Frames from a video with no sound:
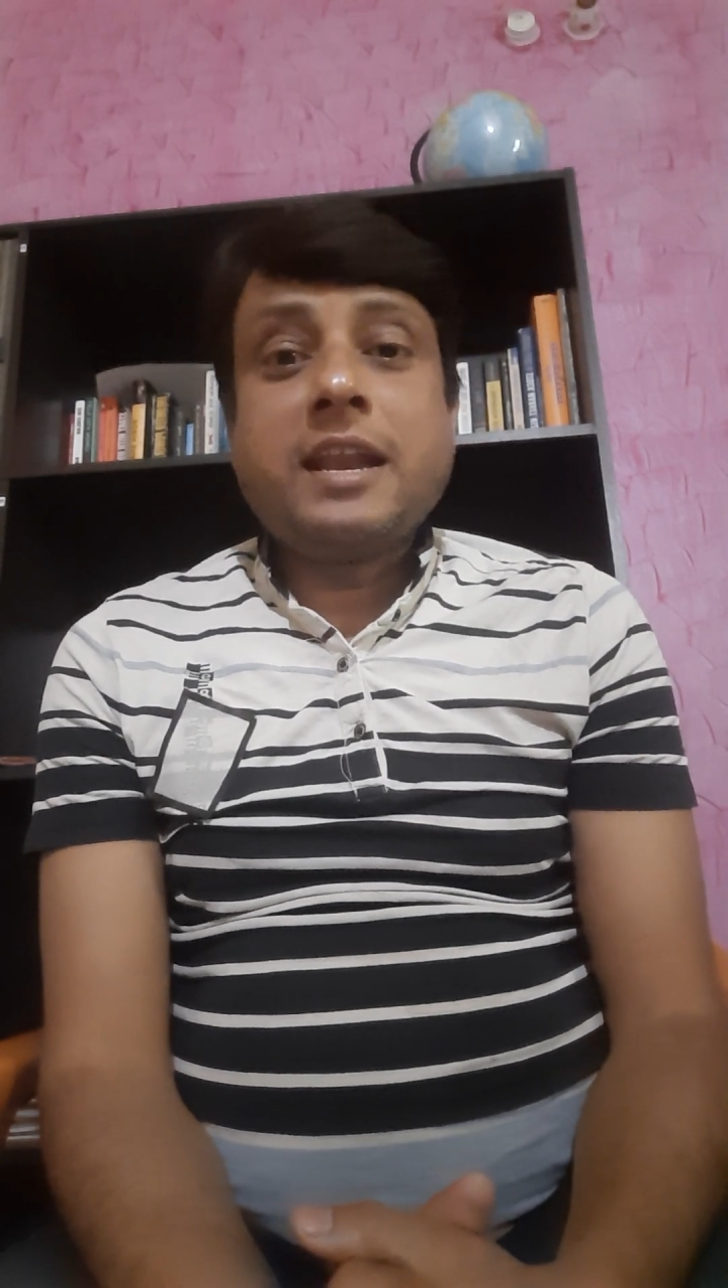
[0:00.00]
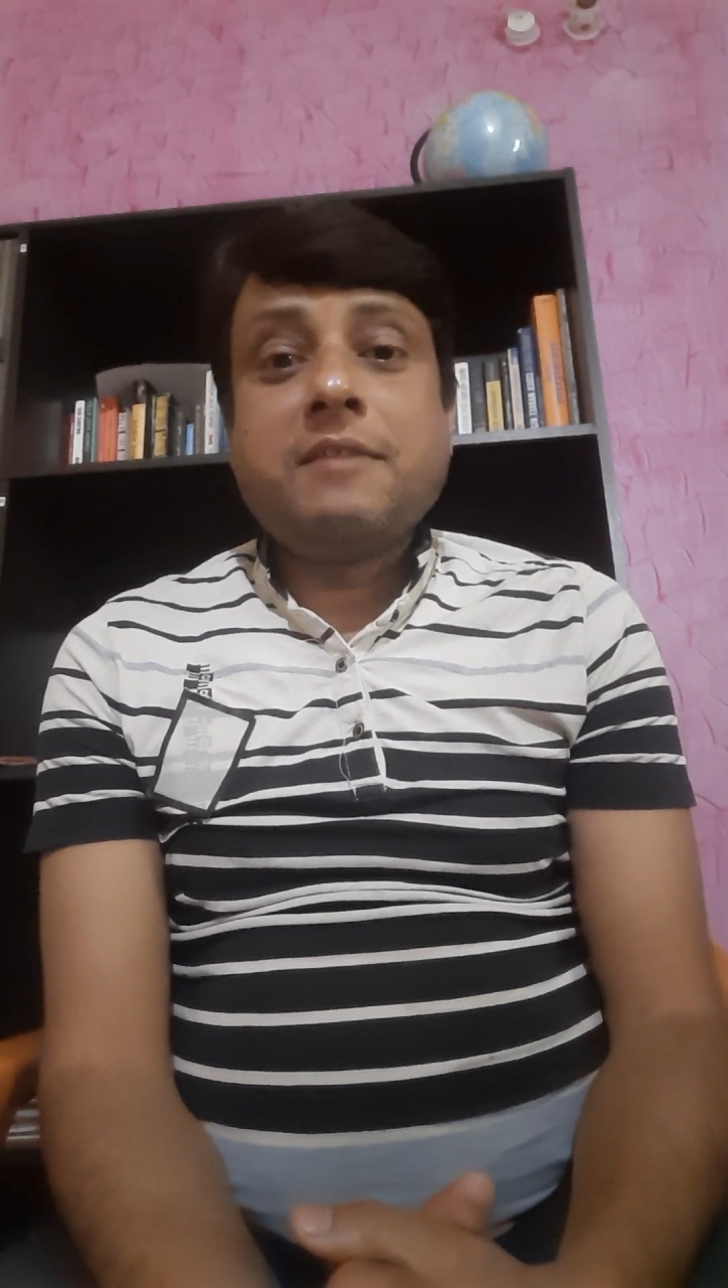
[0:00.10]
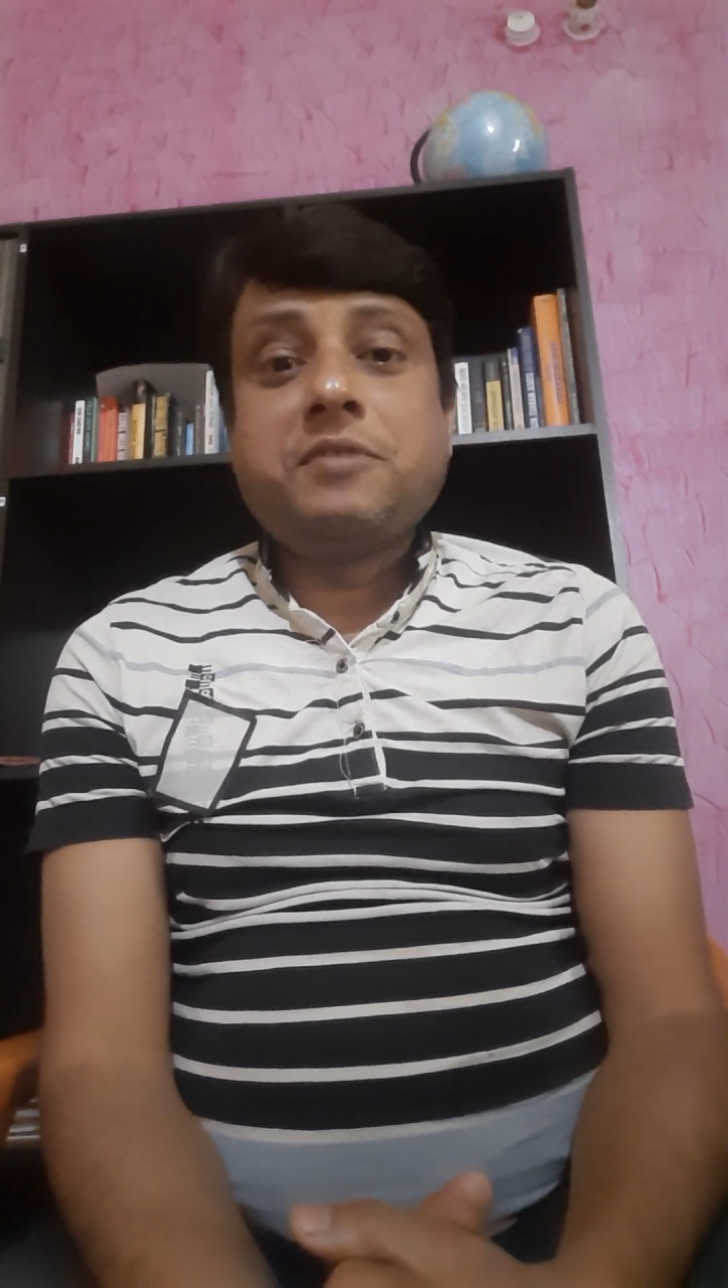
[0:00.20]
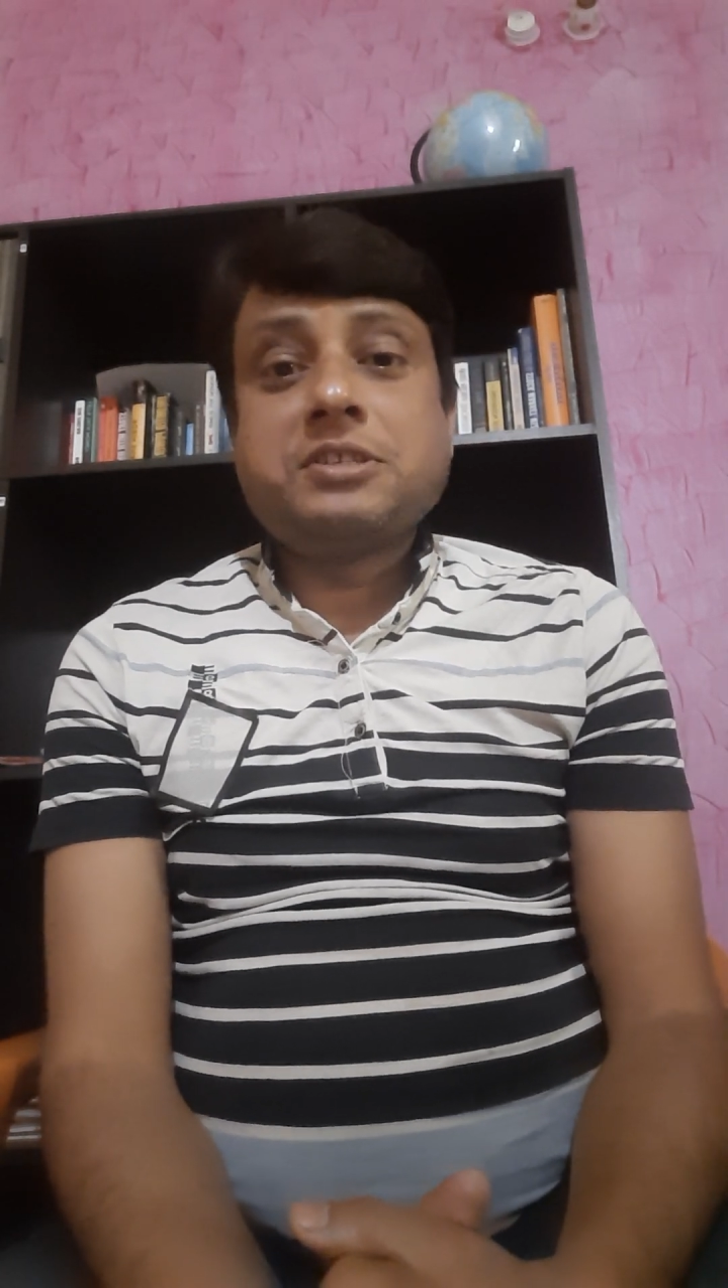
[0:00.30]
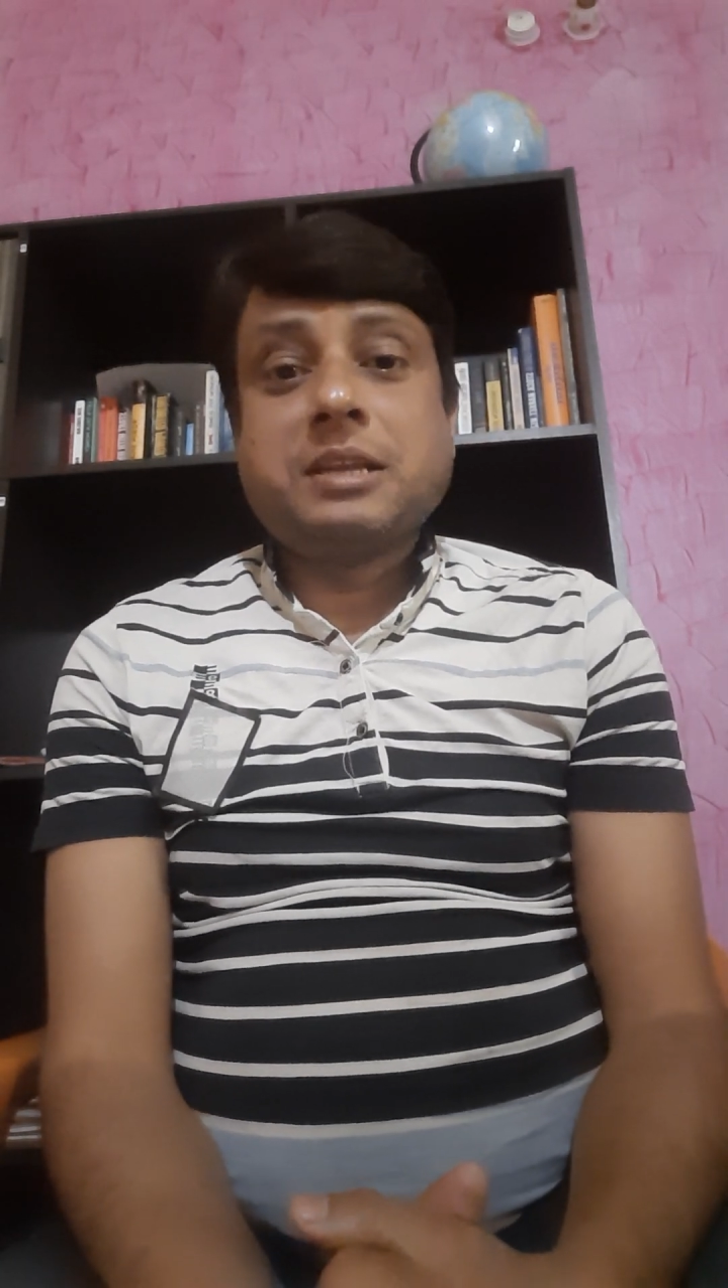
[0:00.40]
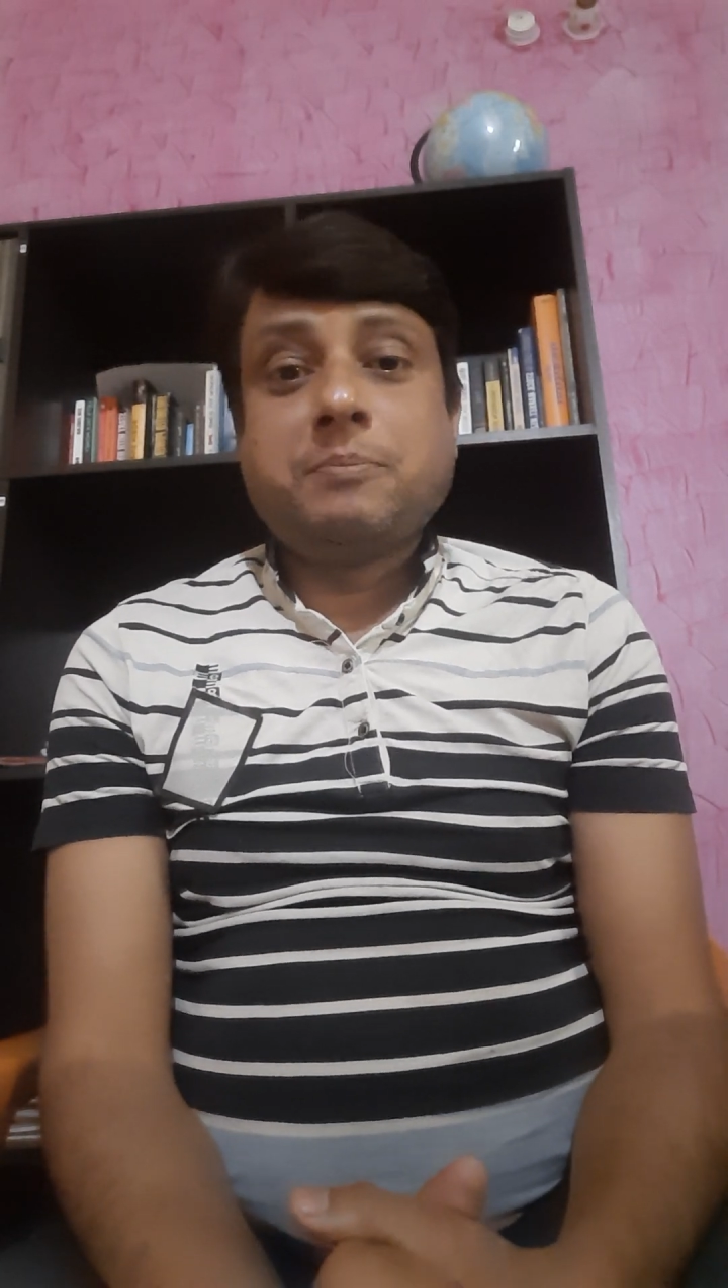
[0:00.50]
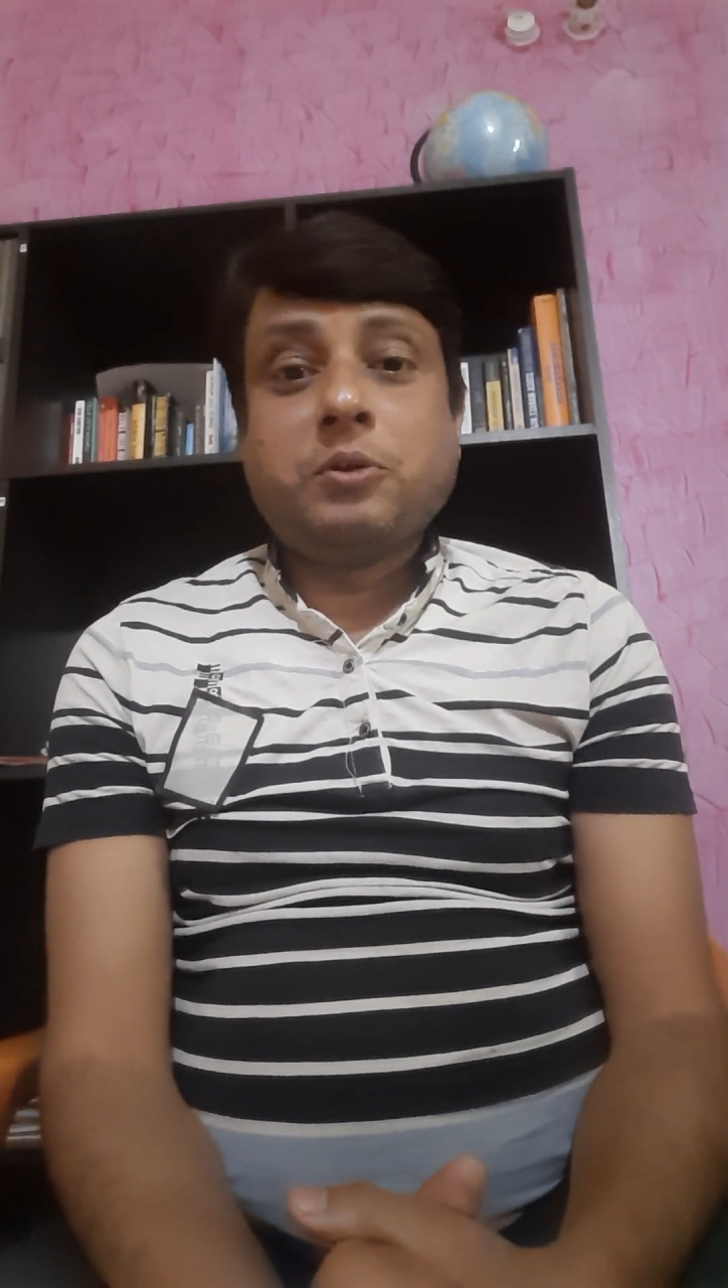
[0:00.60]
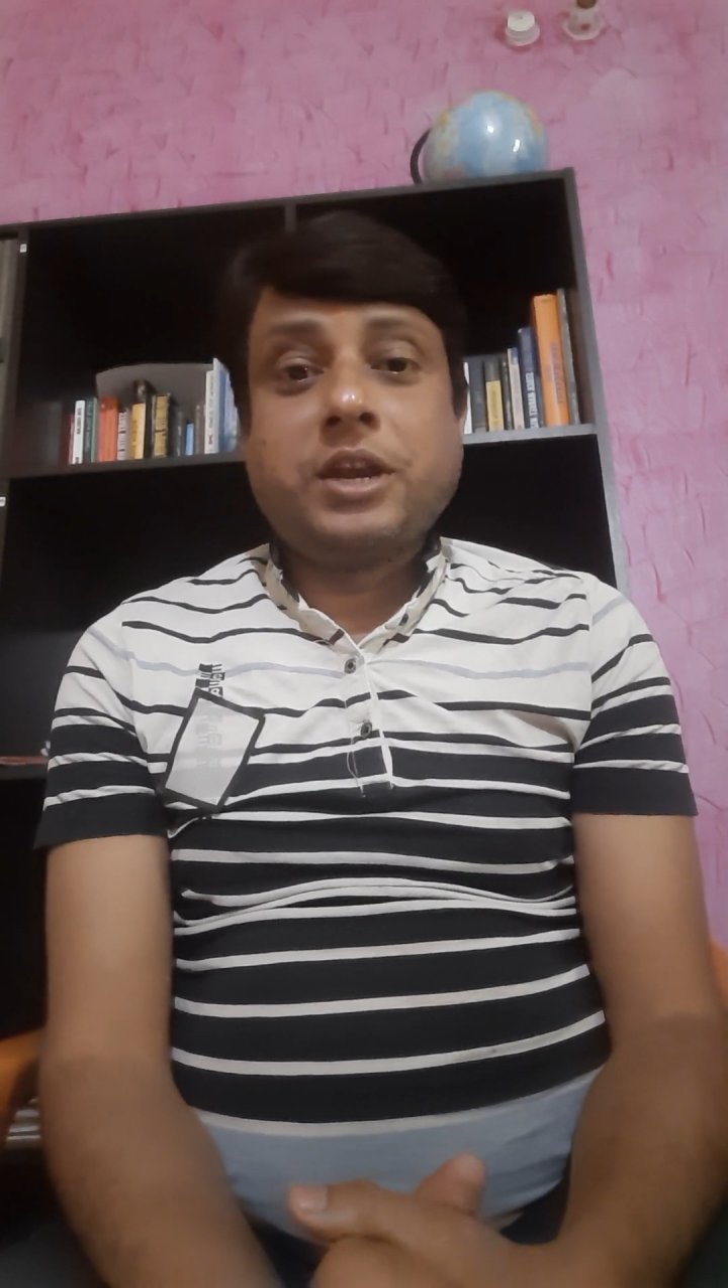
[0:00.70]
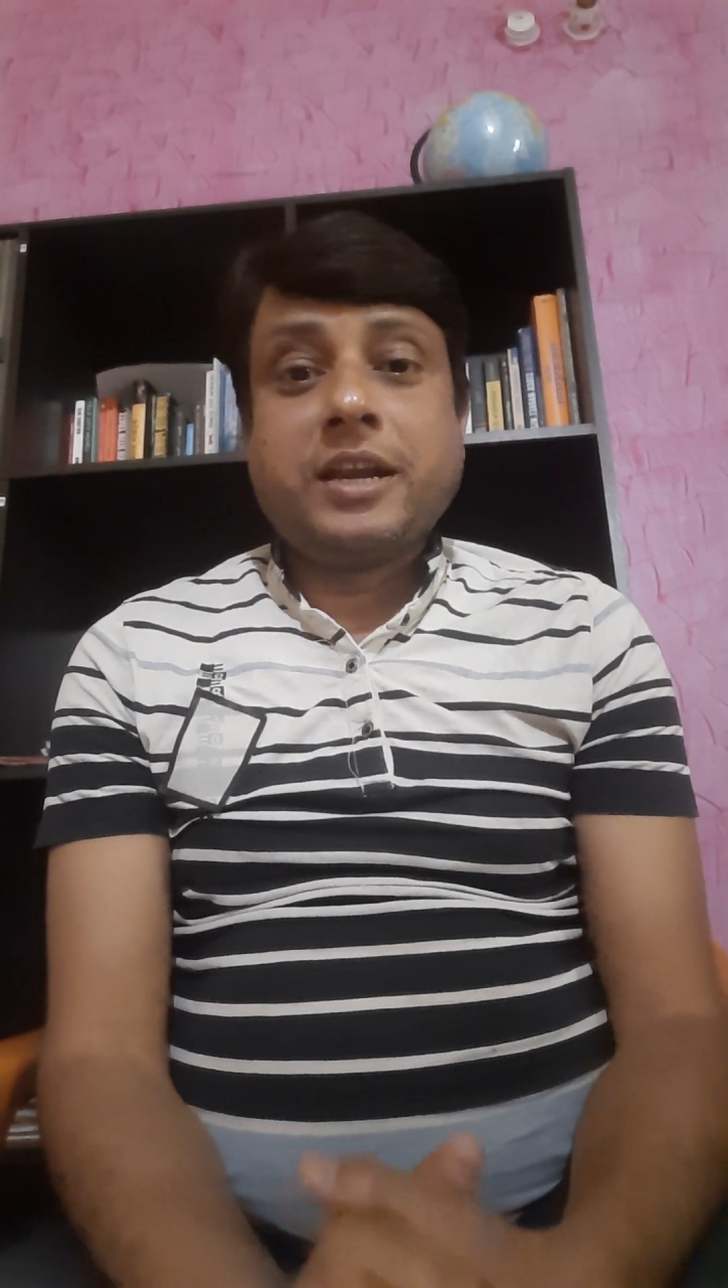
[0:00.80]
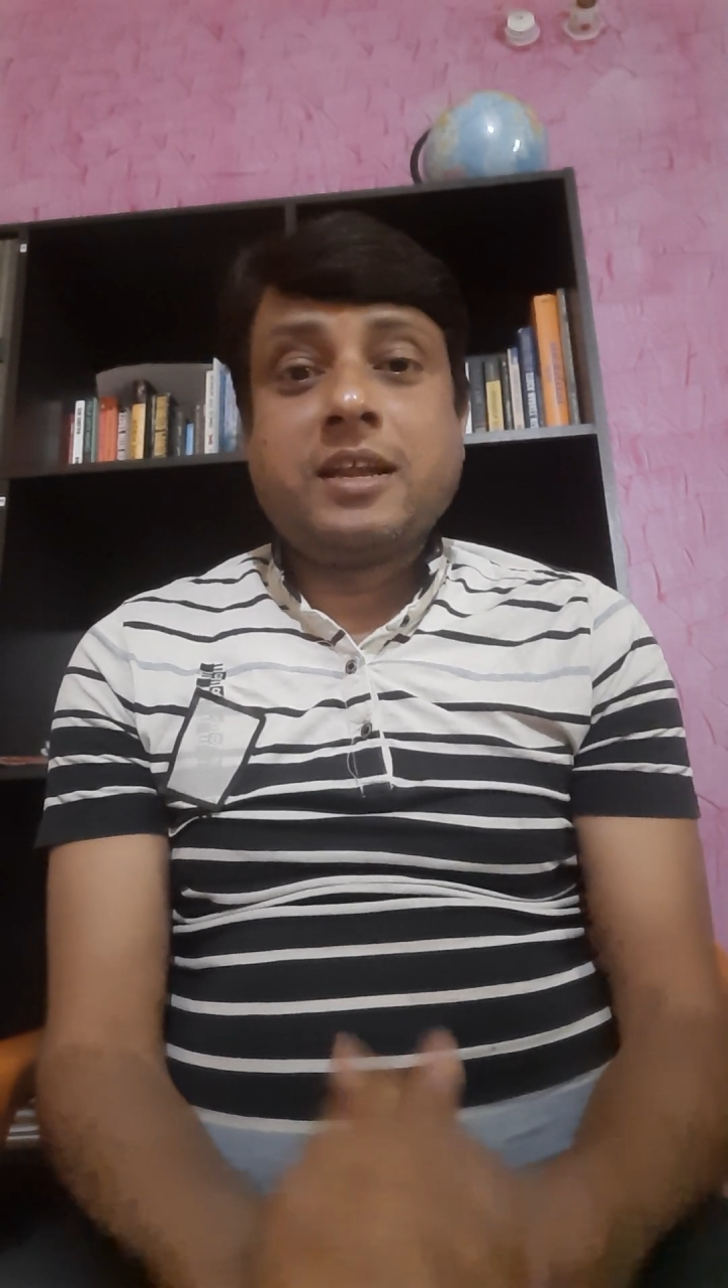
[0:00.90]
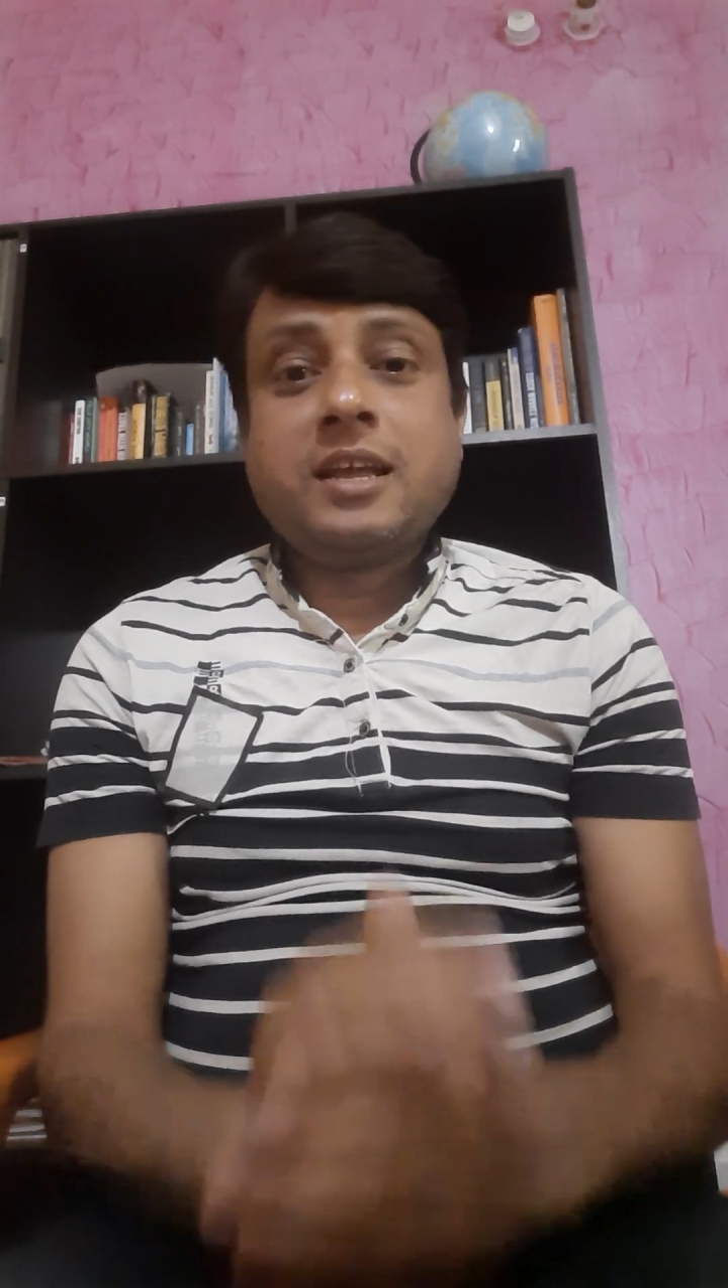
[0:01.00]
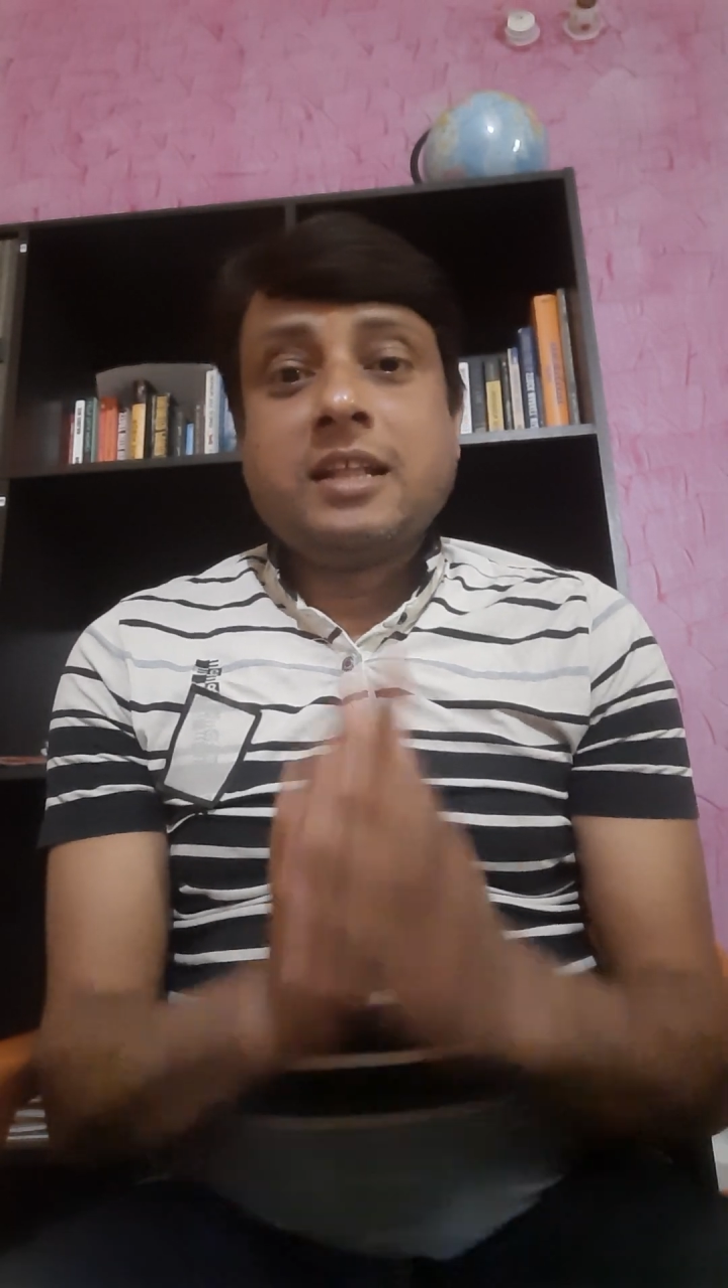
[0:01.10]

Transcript: reverse repo rate.